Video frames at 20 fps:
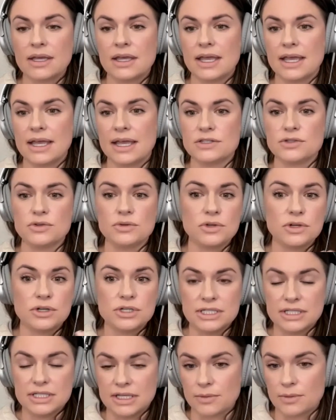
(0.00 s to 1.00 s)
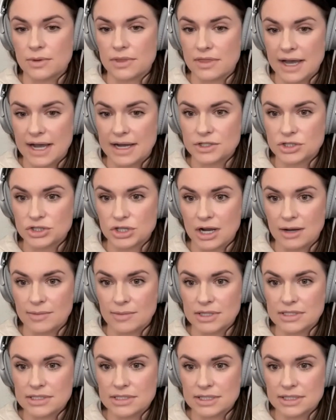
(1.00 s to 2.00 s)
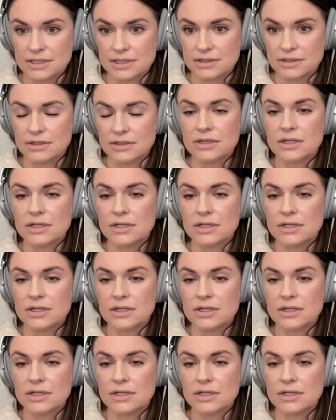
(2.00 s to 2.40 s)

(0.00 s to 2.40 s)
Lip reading: And so they're dealing with that trauma still.